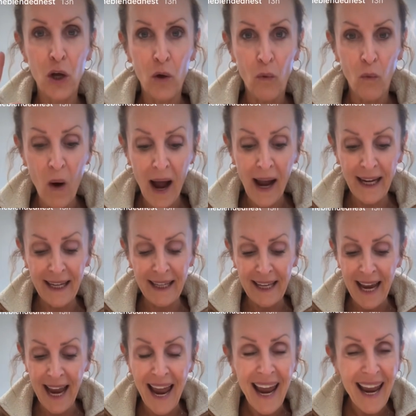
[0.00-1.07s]
And
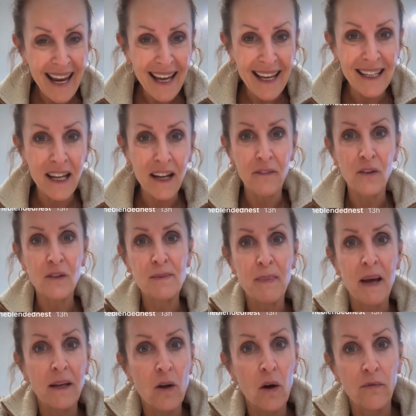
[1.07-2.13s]
if you spend over
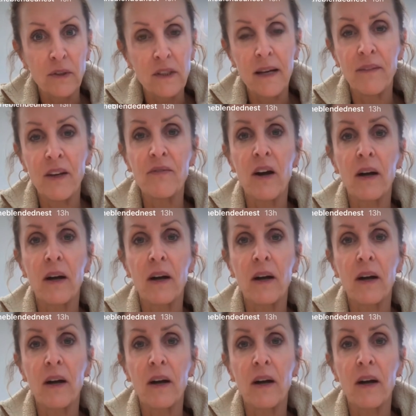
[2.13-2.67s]
$75,